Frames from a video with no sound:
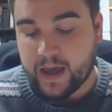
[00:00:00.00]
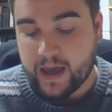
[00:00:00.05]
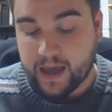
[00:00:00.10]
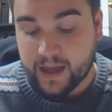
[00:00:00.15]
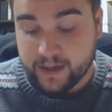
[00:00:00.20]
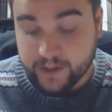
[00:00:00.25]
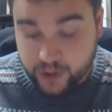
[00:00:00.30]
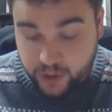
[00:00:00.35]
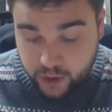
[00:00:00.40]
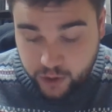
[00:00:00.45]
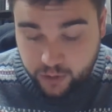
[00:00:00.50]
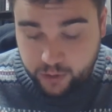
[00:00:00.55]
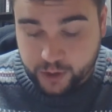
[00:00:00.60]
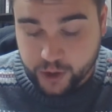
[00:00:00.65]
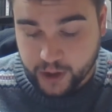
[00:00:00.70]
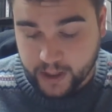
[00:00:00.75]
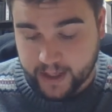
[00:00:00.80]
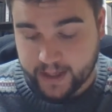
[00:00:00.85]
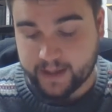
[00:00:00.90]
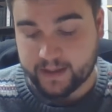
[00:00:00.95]
And you,
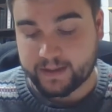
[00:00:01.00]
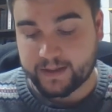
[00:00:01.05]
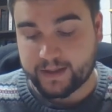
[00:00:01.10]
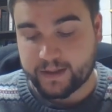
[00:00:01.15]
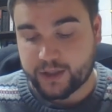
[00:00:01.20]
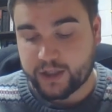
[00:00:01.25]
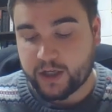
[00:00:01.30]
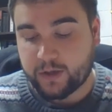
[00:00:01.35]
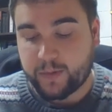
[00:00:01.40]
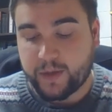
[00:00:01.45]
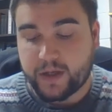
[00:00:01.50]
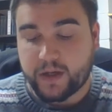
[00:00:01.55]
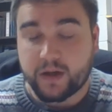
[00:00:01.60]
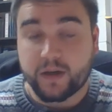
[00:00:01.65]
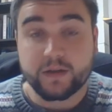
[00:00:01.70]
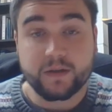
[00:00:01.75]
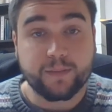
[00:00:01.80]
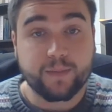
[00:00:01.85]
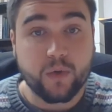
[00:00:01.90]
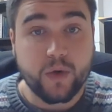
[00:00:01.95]
child, shall be
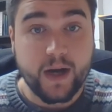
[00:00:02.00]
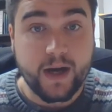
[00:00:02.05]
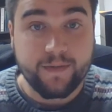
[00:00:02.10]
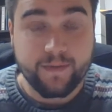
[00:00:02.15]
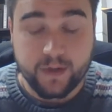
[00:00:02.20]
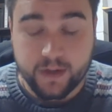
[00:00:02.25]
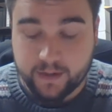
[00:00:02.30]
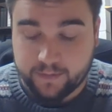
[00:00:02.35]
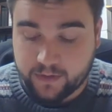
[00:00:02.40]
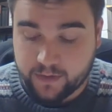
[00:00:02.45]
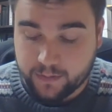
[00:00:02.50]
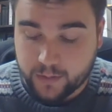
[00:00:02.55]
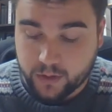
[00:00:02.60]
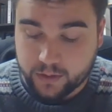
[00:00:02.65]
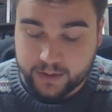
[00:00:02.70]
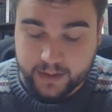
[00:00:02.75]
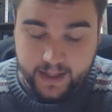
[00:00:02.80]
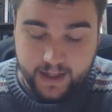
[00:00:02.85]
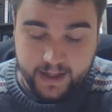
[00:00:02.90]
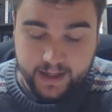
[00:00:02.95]
called the prophet of the
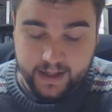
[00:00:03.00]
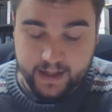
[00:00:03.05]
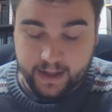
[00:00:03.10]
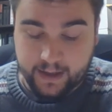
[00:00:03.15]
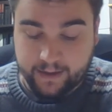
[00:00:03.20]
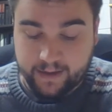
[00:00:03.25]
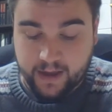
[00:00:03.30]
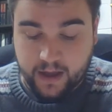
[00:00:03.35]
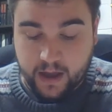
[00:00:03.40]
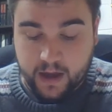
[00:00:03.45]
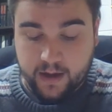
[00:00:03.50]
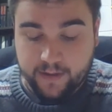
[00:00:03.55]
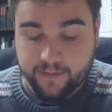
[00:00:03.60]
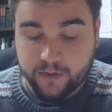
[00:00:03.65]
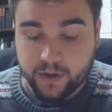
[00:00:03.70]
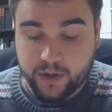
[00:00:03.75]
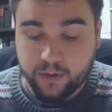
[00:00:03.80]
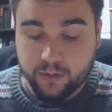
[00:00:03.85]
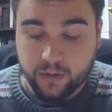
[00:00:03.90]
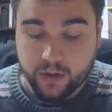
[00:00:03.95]
Most High,
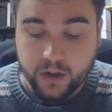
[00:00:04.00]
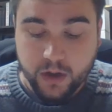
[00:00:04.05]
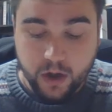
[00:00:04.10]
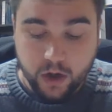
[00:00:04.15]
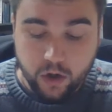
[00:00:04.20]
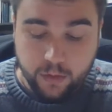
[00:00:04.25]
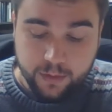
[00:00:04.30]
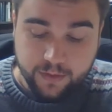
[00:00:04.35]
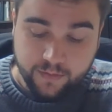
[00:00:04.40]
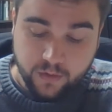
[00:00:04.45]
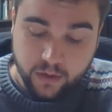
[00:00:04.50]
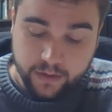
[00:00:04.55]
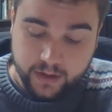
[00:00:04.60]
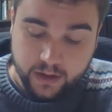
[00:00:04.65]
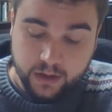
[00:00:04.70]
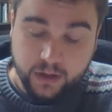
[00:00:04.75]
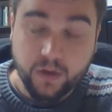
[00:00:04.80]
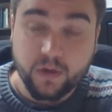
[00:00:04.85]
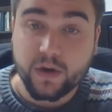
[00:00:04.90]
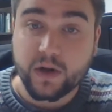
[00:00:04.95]
for you will go before
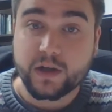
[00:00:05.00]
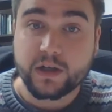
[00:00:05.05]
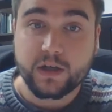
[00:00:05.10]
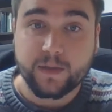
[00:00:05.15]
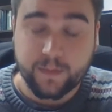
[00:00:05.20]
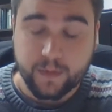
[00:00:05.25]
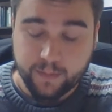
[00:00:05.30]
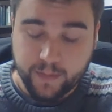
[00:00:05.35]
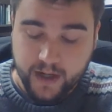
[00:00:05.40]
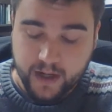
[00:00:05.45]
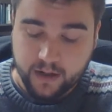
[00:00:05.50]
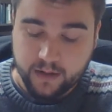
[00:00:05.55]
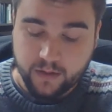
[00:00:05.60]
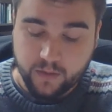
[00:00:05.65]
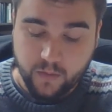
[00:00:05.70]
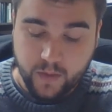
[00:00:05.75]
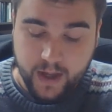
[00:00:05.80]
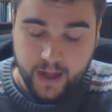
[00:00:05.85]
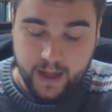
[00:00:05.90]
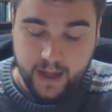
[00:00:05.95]
the Lord to prepare
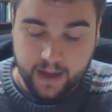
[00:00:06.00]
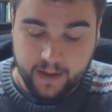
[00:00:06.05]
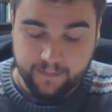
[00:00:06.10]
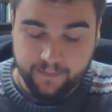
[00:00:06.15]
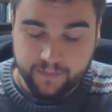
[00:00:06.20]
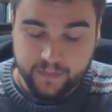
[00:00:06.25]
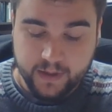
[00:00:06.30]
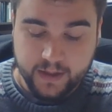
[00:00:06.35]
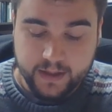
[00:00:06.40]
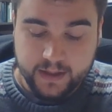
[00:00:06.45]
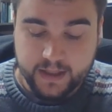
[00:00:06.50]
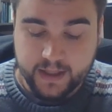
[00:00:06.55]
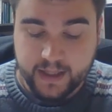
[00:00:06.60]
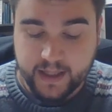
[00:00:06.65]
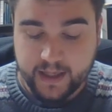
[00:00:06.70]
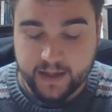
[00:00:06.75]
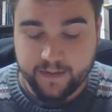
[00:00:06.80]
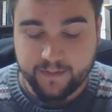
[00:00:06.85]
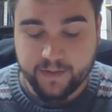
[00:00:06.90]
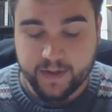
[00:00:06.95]
the way, to
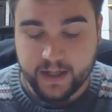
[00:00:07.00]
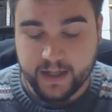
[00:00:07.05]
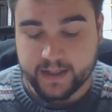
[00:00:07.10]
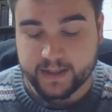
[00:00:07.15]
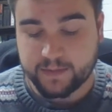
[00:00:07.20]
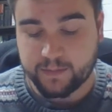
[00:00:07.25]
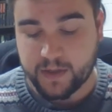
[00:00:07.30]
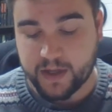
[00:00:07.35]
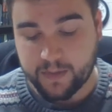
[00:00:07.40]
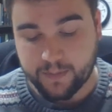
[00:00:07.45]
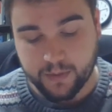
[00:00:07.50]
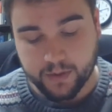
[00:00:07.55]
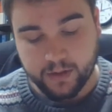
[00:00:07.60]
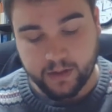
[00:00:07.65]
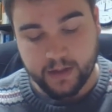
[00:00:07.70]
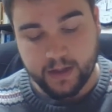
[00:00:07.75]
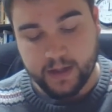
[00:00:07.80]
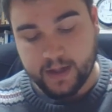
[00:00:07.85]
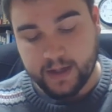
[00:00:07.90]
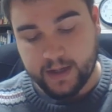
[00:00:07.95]
give God's
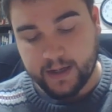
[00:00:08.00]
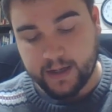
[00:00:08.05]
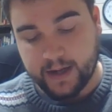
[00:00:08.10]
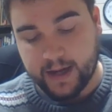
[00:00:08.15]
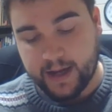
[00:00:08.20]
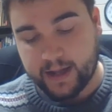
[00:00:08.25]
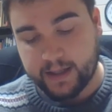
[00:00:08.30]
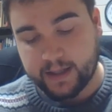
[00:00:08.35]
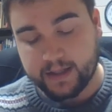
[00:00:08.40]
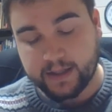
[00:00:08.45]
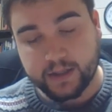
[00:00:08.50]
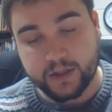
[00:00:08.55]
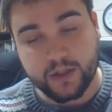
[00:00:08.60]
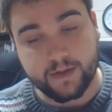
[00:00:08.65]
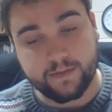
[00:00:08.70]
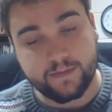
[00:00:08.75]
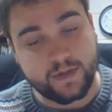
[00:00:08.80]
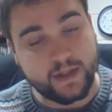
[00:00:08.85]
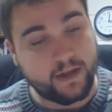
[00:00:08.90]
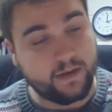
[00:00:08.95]
people knowledge
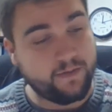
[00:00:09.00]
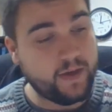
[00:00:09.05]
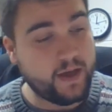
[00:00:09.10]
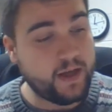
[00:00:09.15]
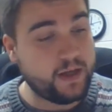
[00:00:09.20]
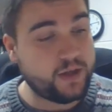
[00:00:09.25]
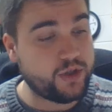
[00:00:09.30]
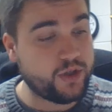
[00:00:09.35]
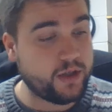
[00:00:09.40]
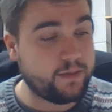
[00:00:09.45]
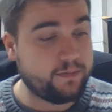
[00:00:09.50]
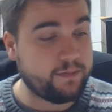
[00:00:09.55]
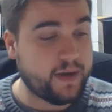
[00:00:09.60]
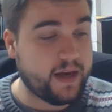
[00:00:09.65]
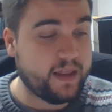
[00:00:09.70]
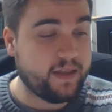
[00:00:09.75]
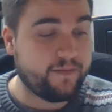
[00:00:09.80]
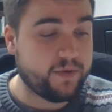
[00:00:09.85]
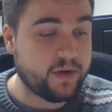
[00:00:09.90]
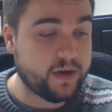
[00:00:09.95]
of salvation
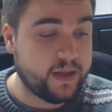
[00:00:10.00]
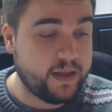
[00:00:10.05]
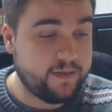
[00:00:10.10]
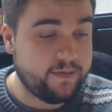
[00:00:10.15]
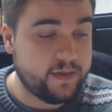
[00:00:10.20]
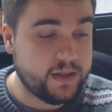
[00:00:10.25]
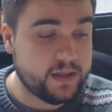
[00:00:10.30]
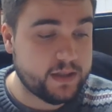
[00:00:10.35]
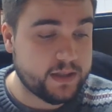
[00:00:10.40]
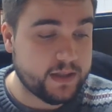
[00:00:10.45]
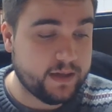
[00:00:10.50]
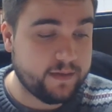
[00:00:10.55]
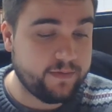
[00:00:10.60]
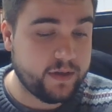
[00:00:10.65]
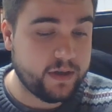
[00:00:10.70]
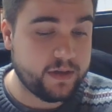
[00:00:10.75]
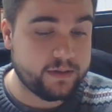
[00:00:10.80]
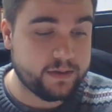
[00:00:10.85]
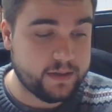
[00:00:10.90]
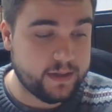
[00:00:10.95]
by the forgiveness of
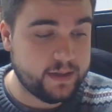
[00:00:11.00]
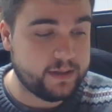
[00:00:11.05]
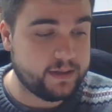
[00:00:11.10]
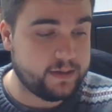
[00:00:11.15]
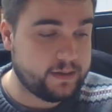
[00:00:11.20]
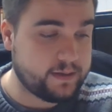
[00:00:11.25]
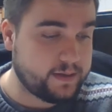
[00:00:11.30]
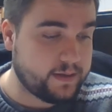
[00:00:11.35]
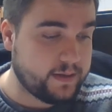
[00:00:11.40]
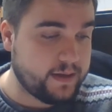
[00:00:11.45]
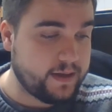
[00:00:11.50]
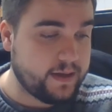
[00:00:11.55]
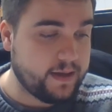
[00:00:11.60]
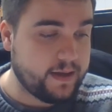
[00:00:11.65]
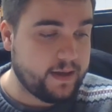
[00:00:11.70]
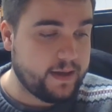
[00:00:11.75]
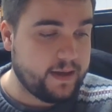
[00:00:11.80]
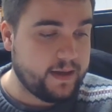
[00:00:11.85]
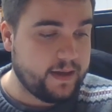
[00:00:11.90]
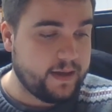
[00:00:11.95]
their sins.
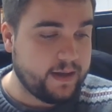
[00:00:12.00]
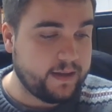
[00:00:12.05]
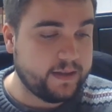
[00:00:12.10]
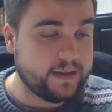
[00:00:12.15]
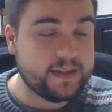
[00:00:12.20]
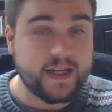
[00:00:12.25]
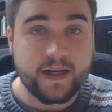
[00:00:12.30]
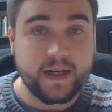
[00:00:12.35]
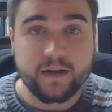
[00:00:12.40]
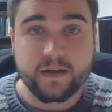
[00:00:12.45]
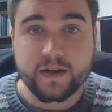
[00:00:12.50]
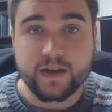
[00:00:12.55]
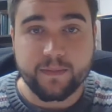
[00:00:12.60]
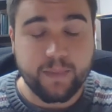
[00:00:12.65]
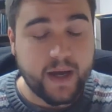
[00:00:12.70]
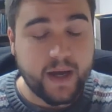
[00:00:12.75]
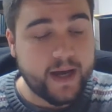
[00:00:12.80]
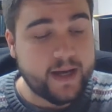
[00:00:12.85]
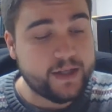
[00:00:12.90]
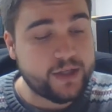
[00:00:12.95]
In the tender
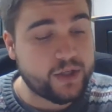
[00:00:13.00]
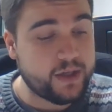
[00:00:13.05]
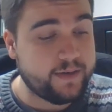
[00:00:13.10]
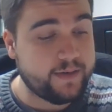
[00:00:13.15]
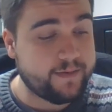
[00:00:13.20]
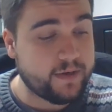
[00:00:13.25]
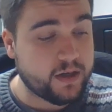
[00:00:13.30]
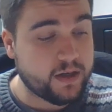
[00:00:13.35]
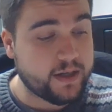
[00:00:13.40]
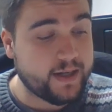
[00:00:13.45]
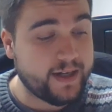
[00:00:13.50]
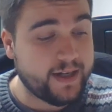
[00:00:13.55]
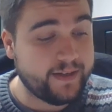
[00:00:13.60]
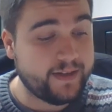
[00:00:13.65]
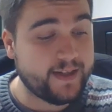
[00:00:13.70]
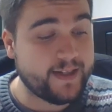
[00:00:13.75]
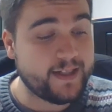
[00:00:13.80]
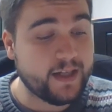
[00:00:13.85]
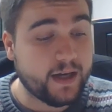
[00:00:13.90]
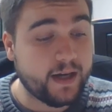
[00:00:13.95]
compassion of our God,
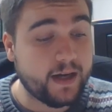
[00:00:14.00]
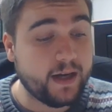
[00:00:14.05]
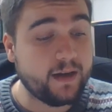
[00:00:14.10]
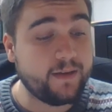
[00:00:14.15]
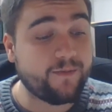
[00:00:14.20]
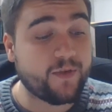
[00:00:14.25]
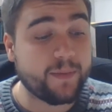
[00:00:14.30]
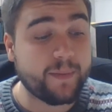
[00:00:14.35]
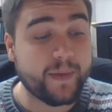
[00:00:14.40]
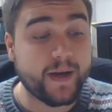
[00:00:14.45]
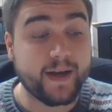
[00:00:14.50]
the dawn from